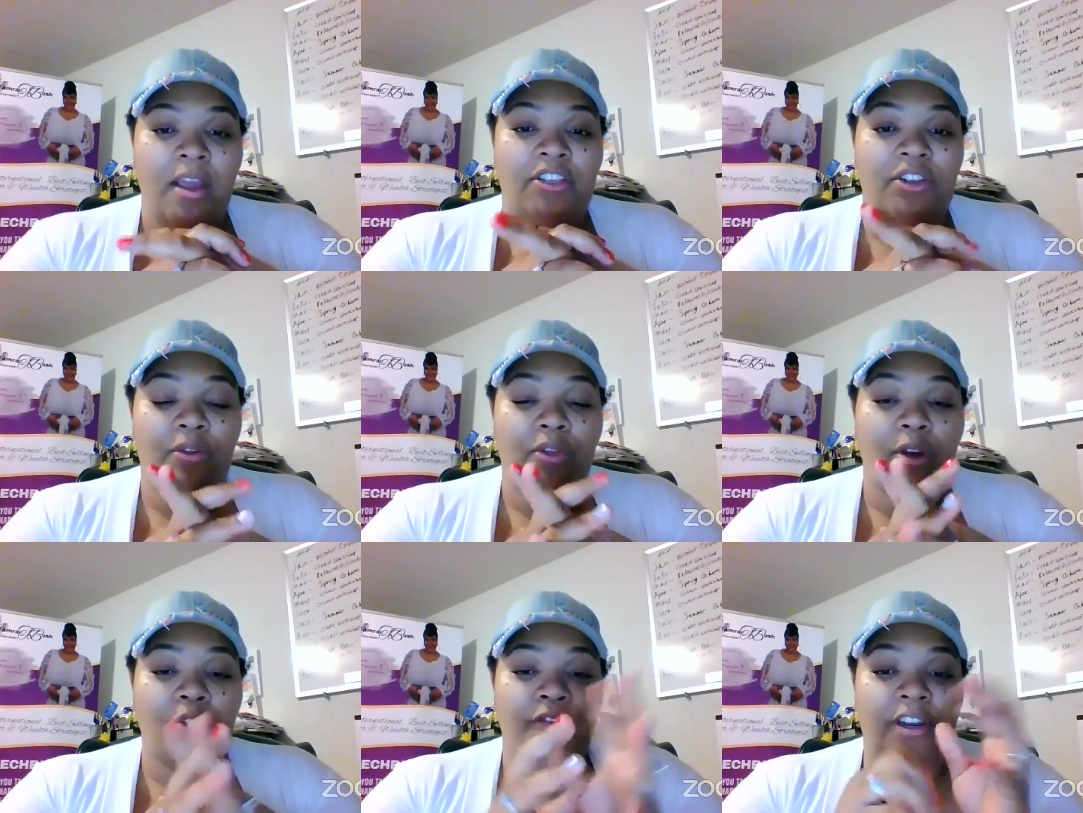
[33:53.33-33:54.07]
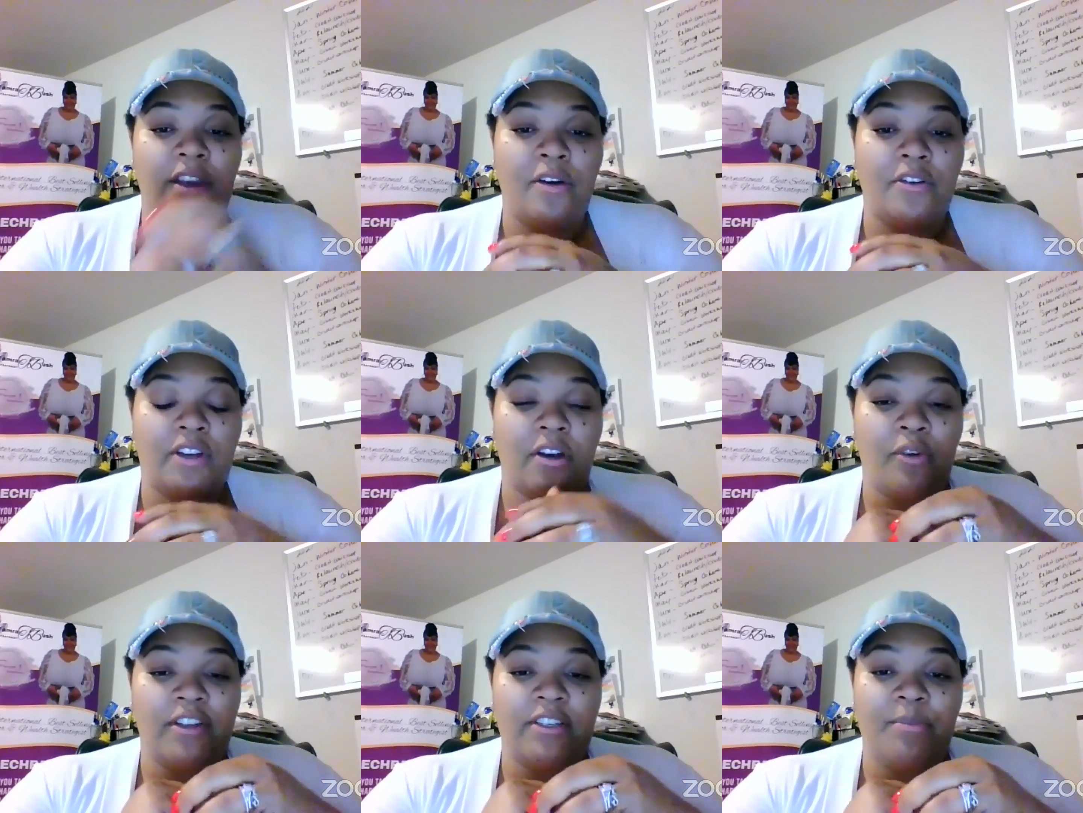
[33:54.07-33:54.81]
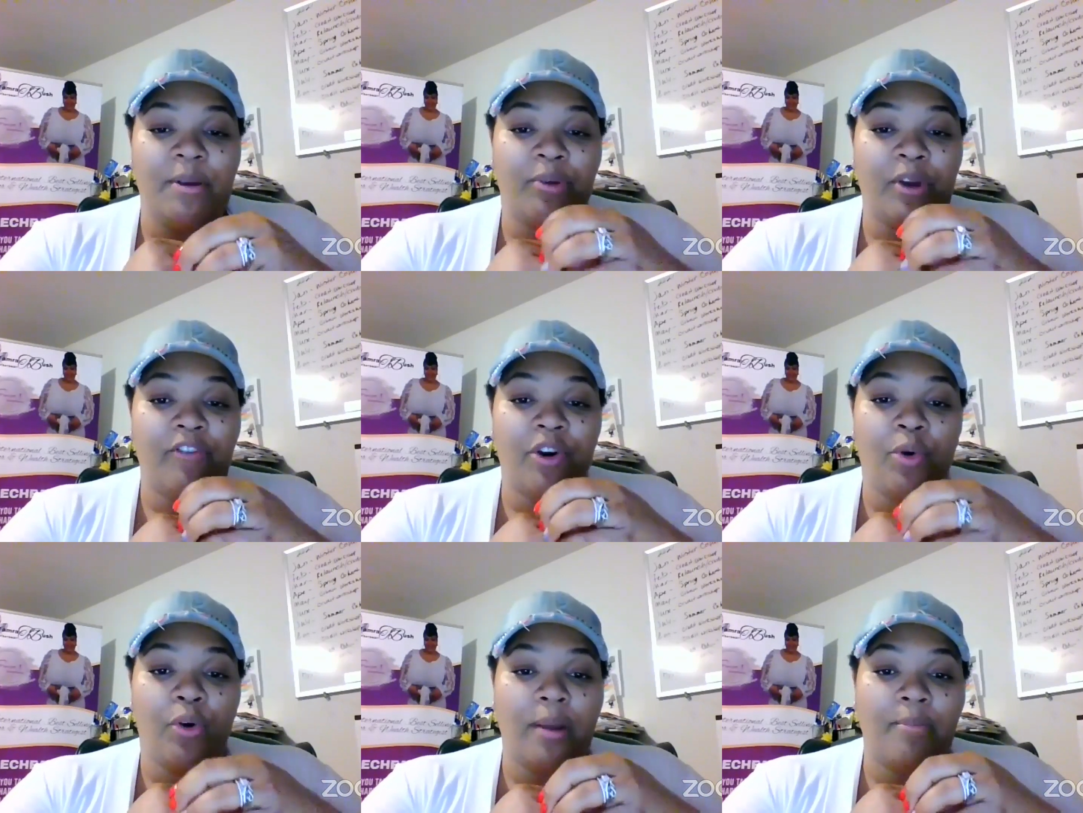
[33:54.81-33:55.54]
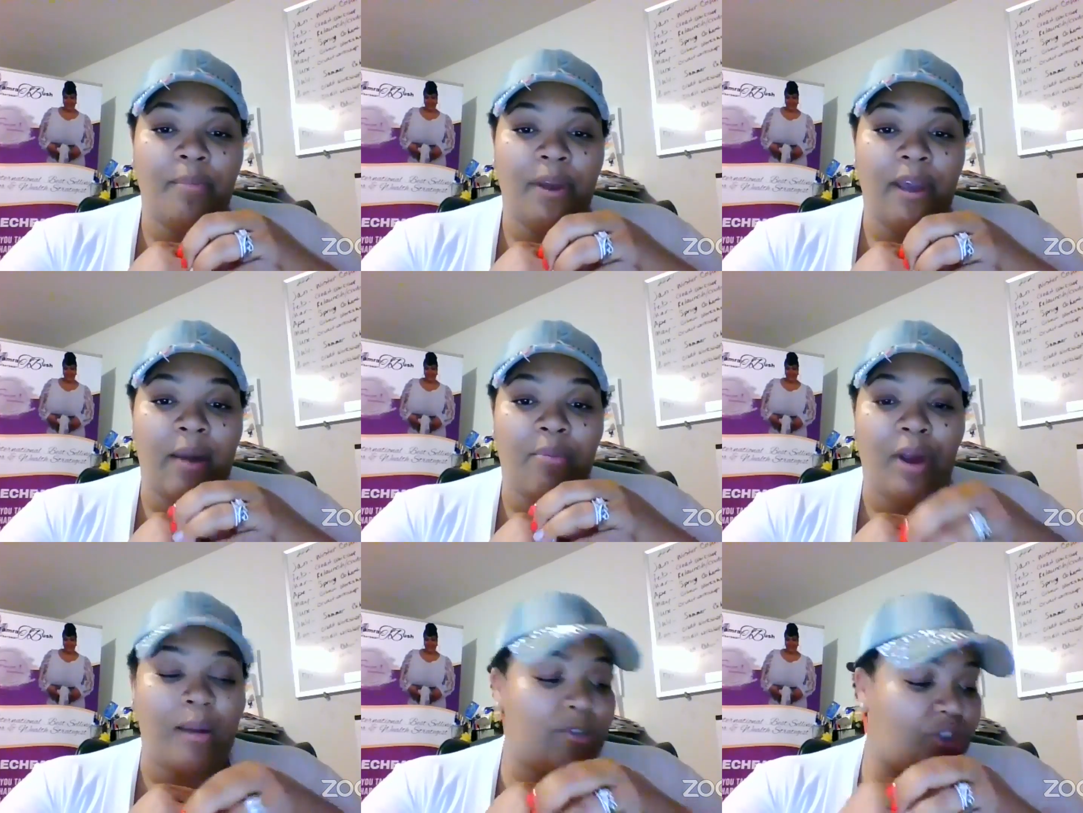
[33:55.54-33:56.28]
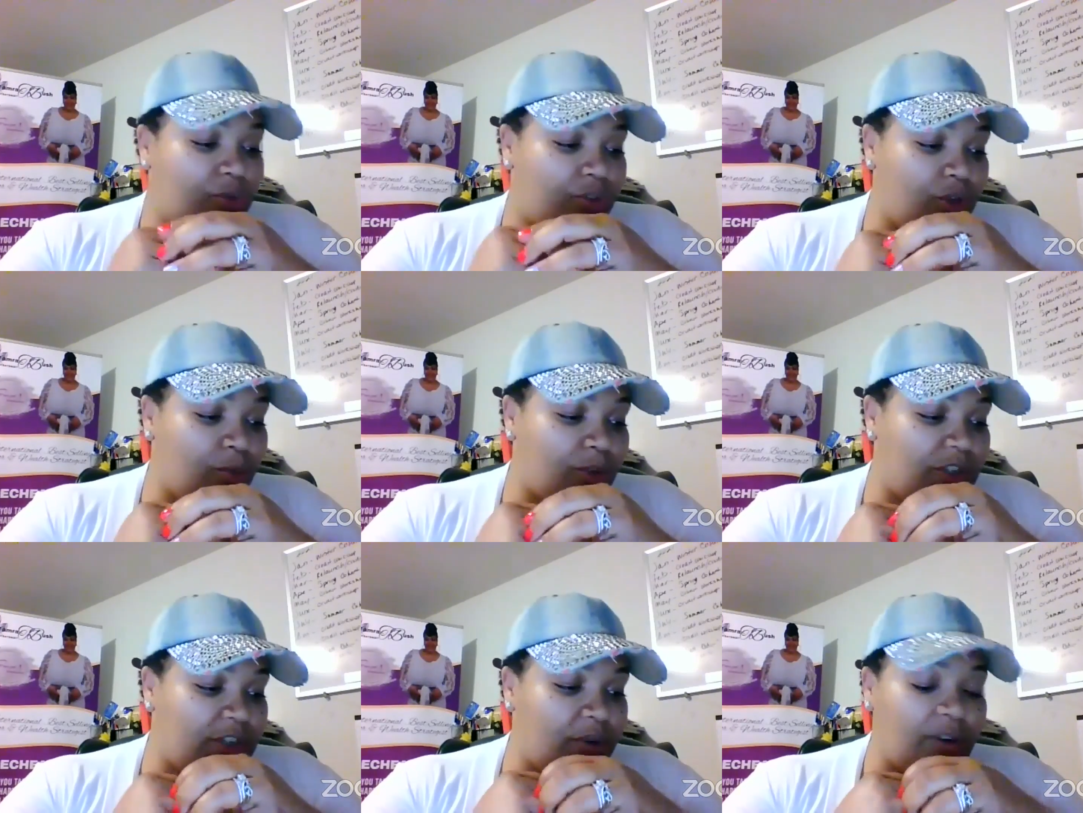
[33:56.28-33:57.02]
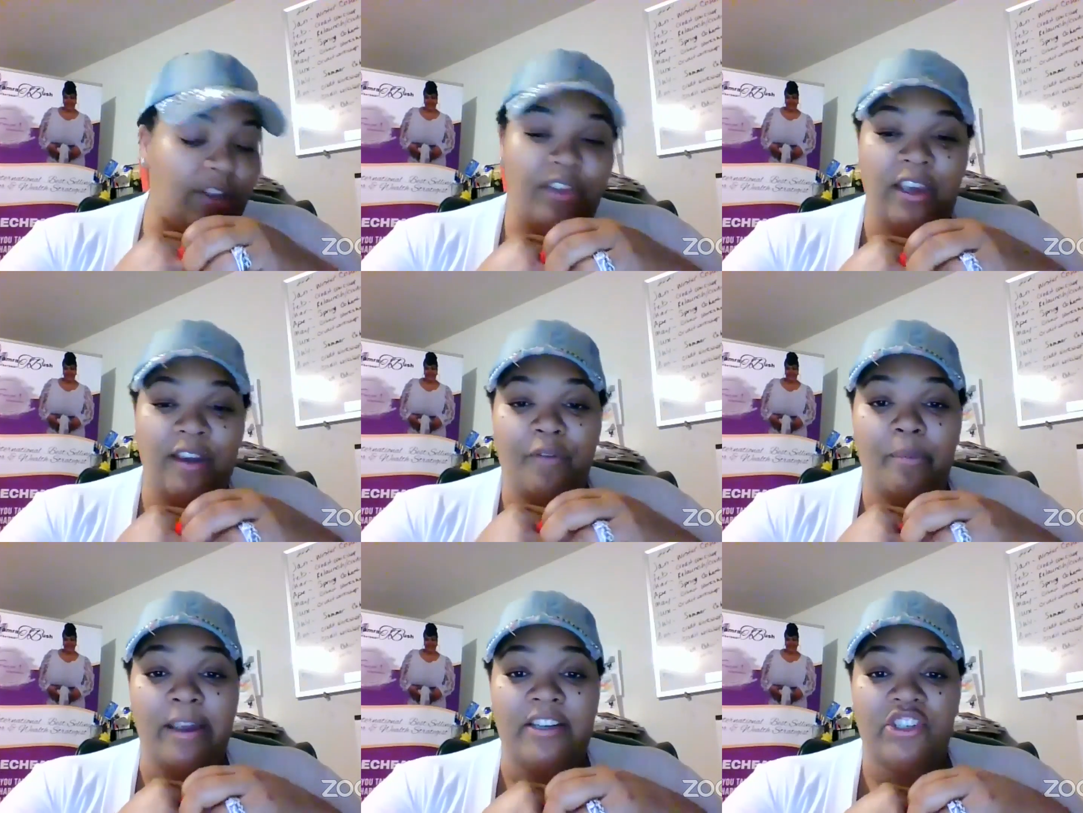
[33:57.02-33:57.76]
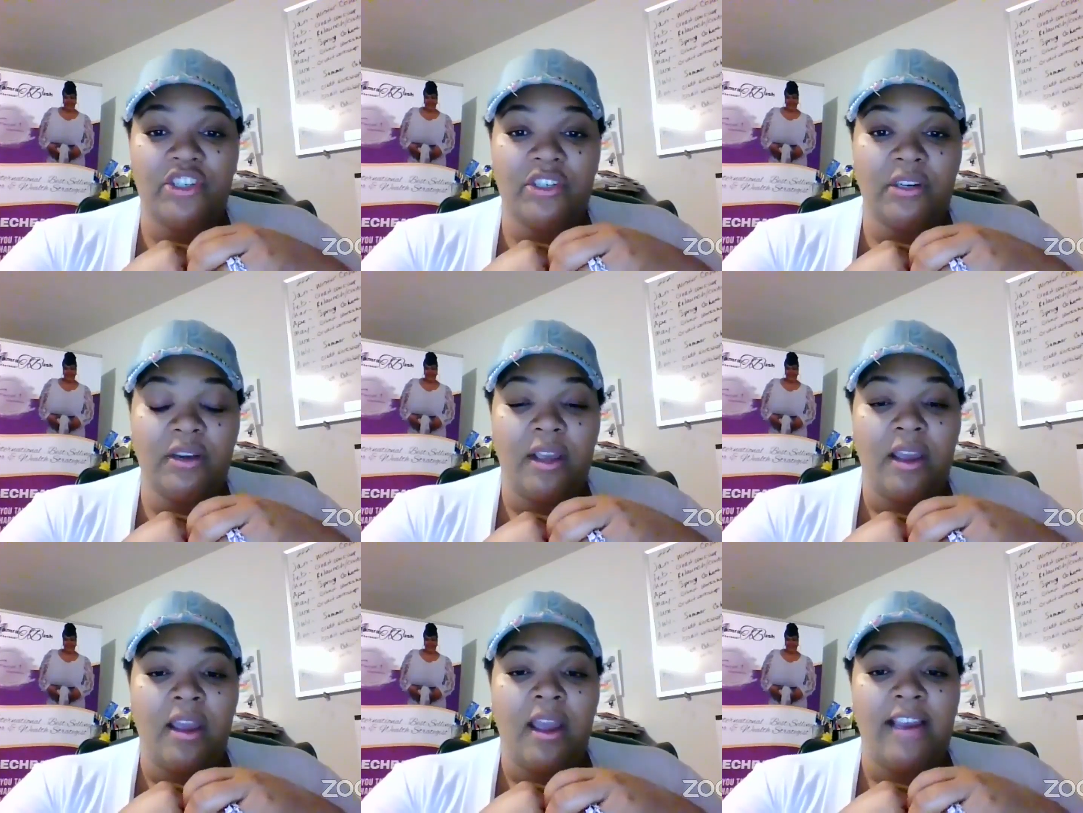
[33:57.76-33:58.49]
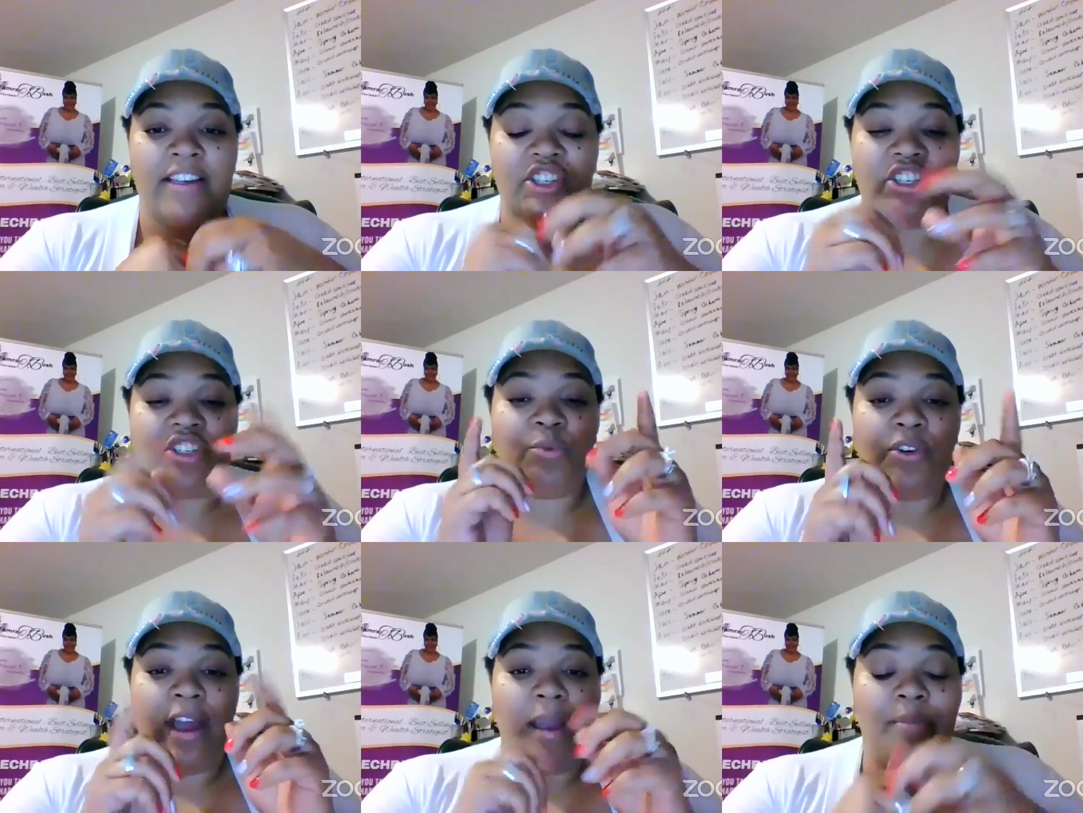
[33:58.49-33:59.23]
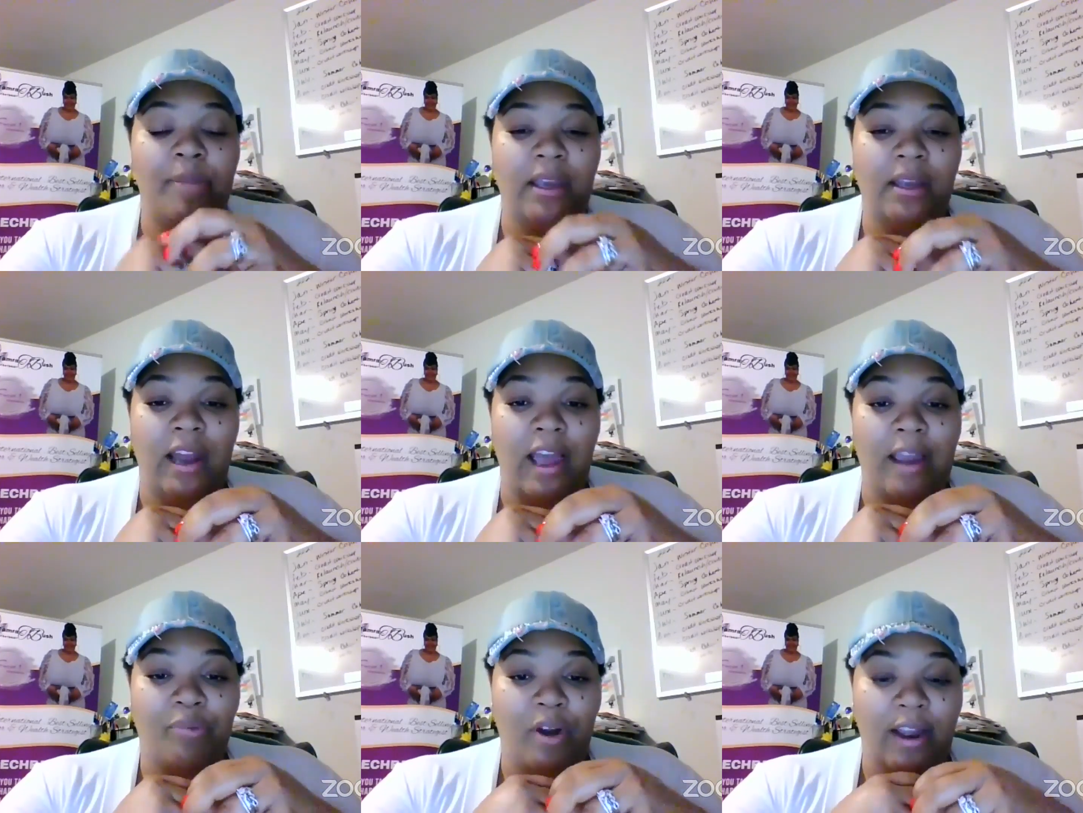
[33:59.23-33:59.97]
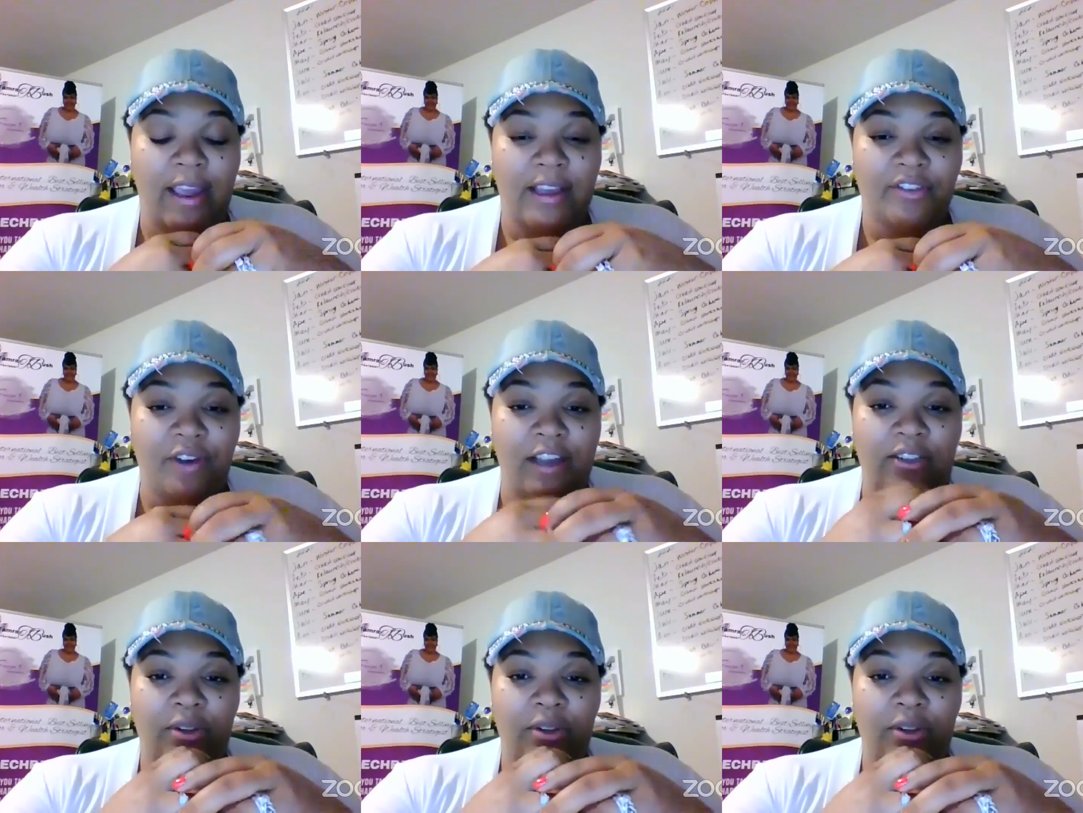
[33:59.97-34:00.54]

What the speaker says: So those videos are going to be pre-recorded, but I promise you, you will still get the information. It just will not be a live broadcast, right?